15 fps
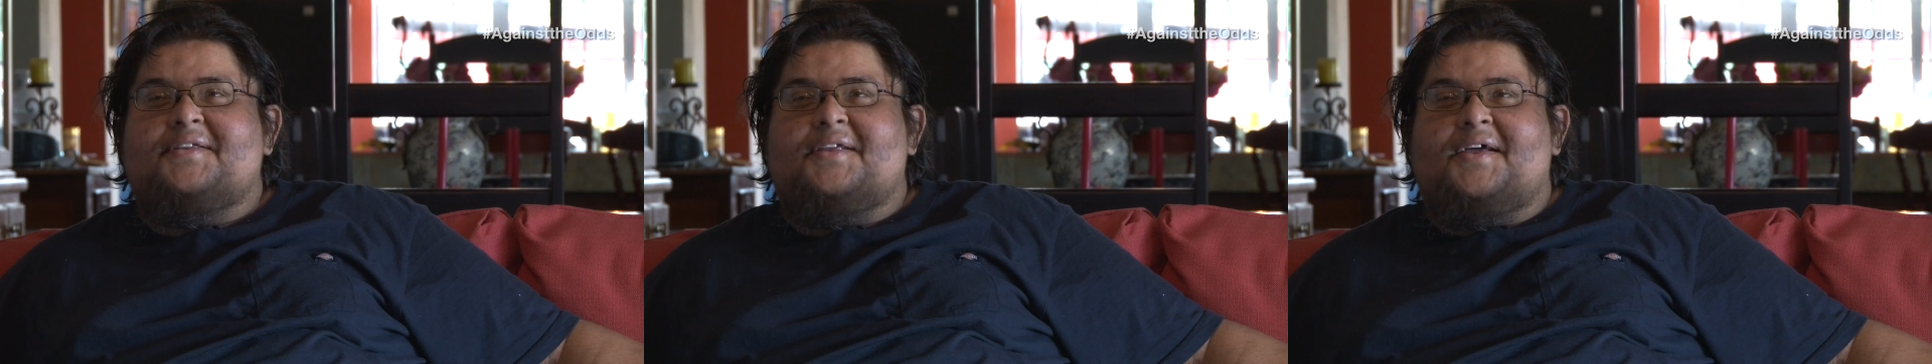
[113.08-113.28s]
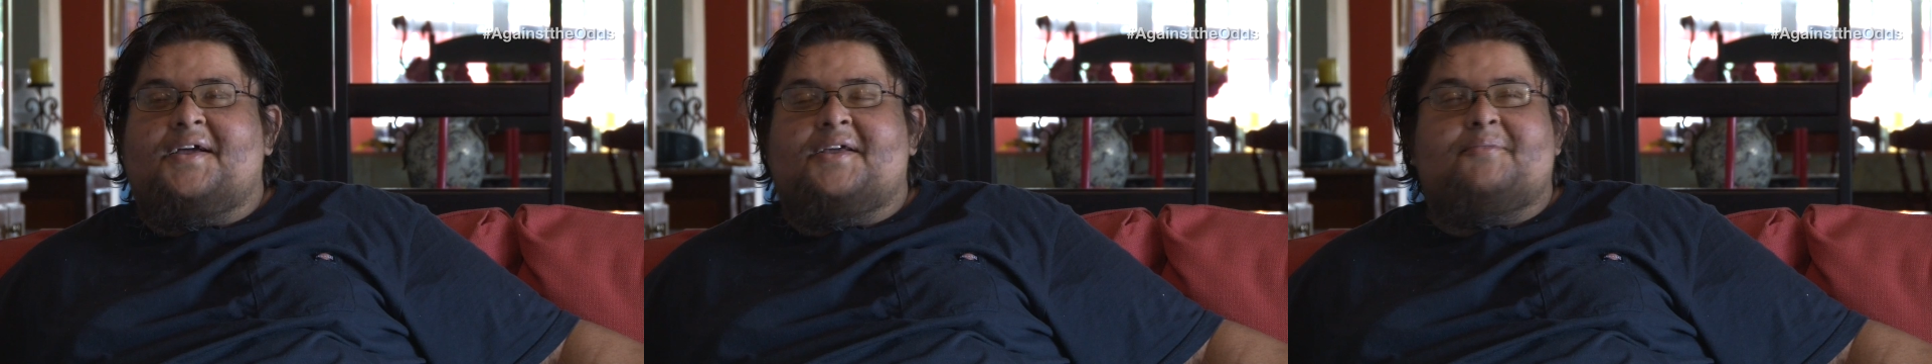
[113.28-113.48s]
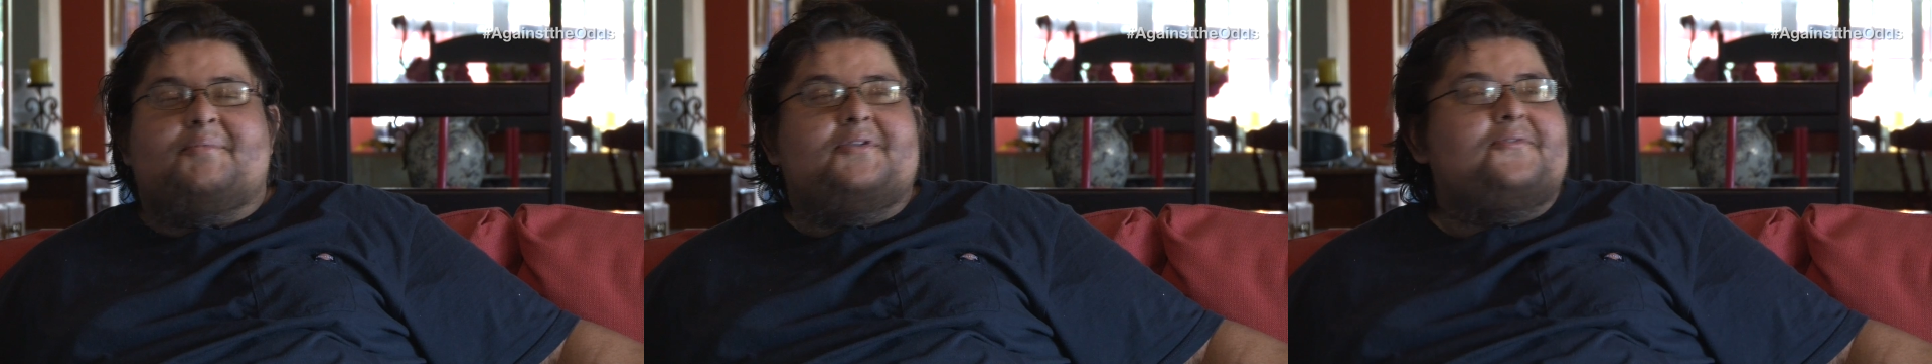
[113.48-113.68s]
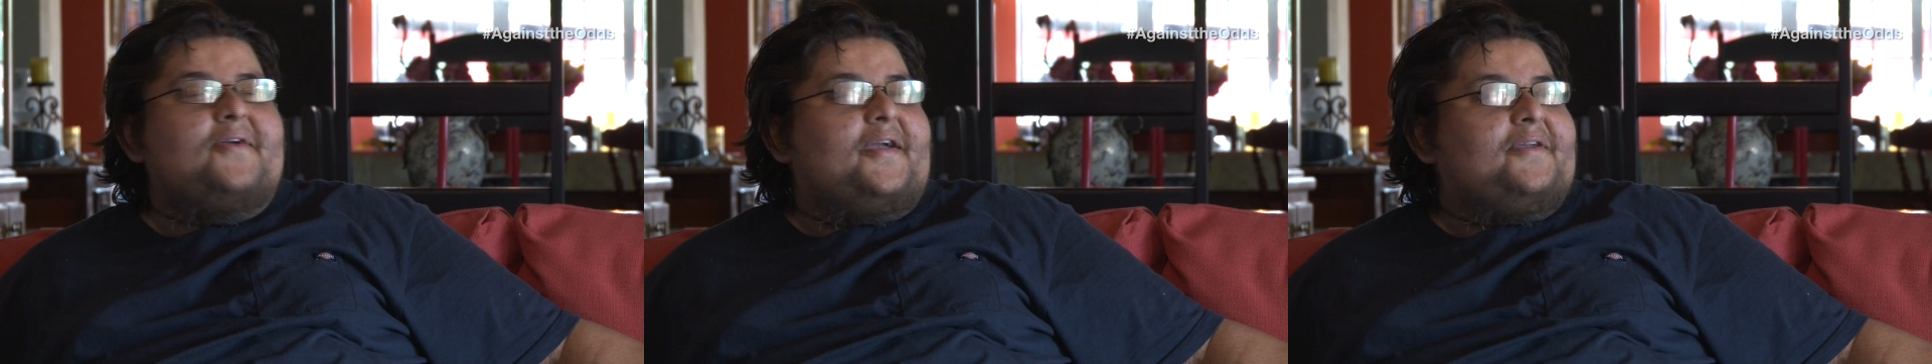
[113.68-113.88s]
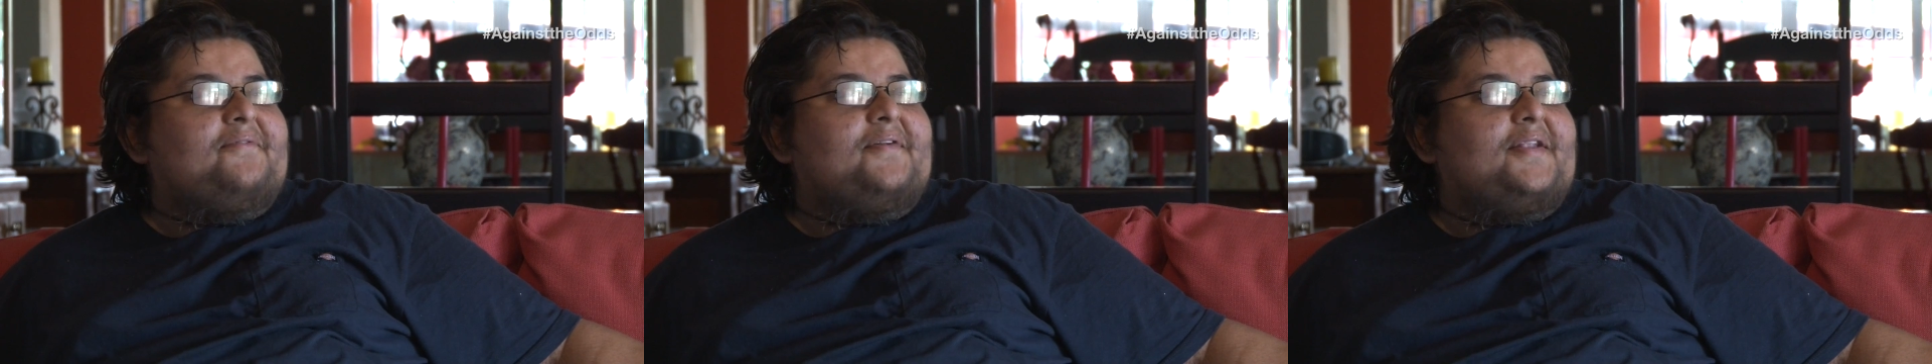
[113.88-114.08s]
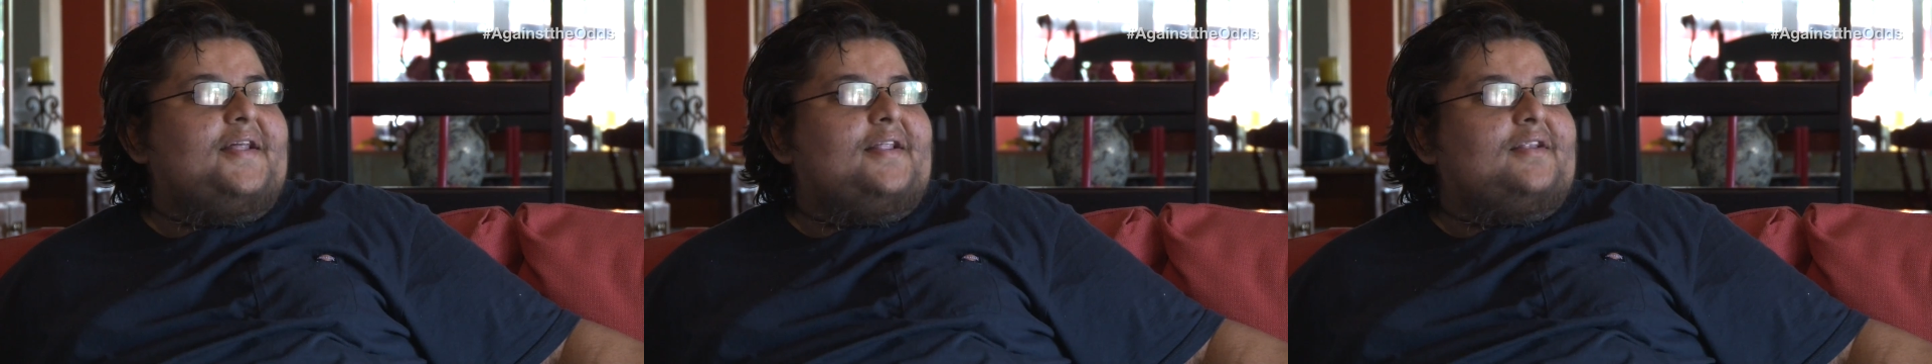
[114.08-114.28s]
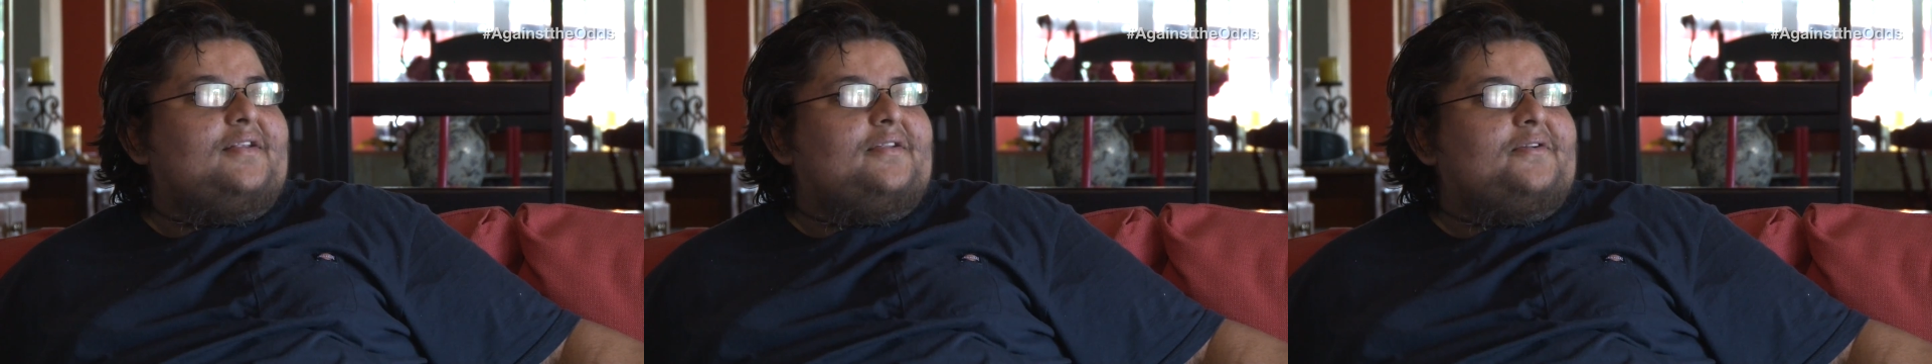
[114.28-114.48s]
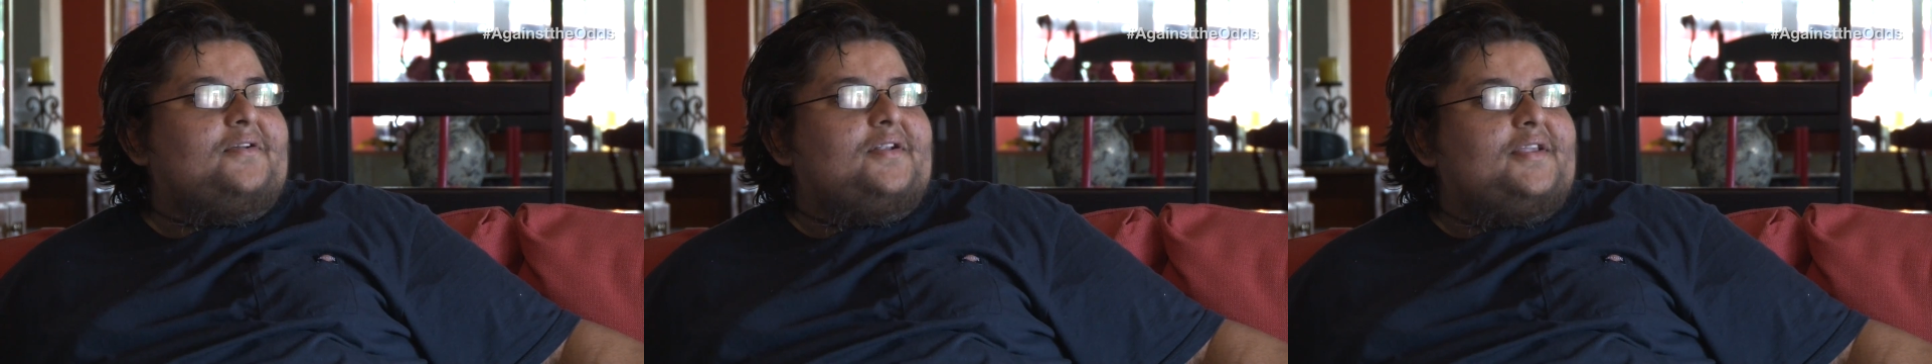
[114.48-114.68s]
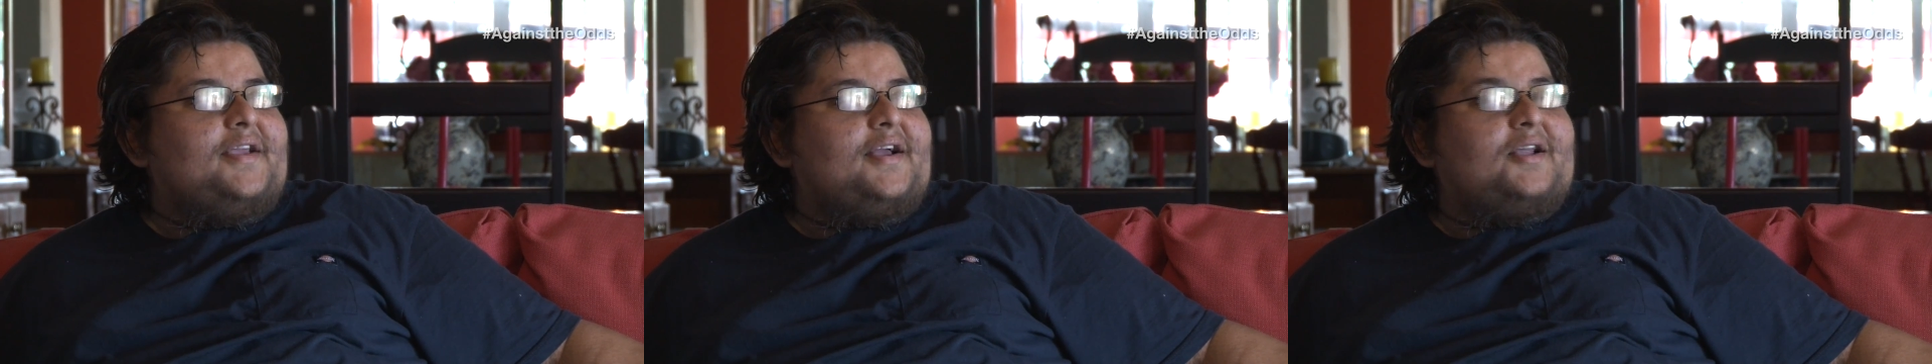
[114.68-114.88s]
I could be driving and literally